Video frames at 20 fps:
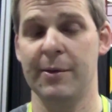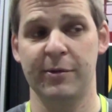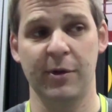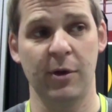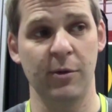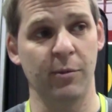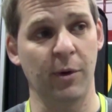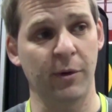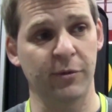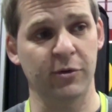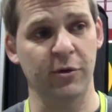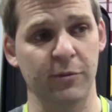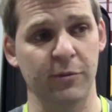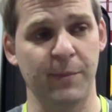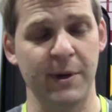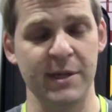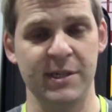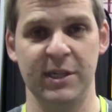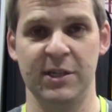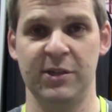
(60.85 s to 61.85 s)
So I've
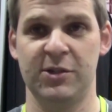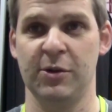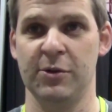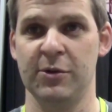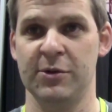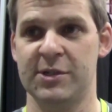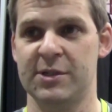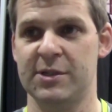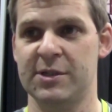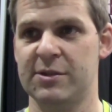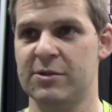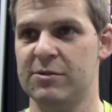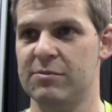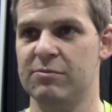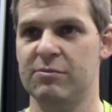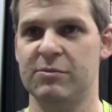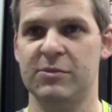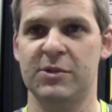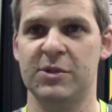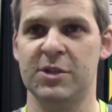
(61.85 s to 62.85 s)
basically
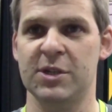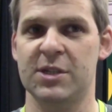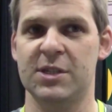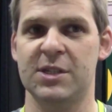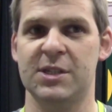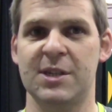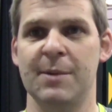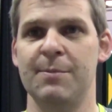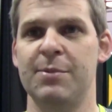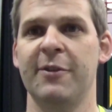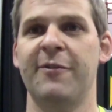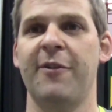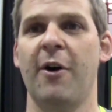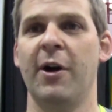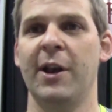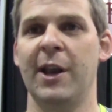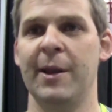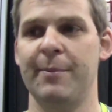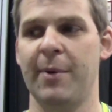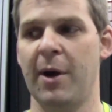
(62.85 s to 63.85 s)
just
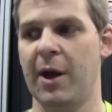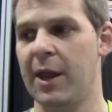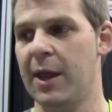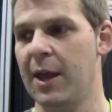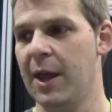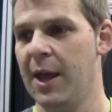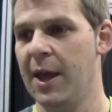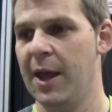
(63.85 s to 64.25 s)
simplified it by,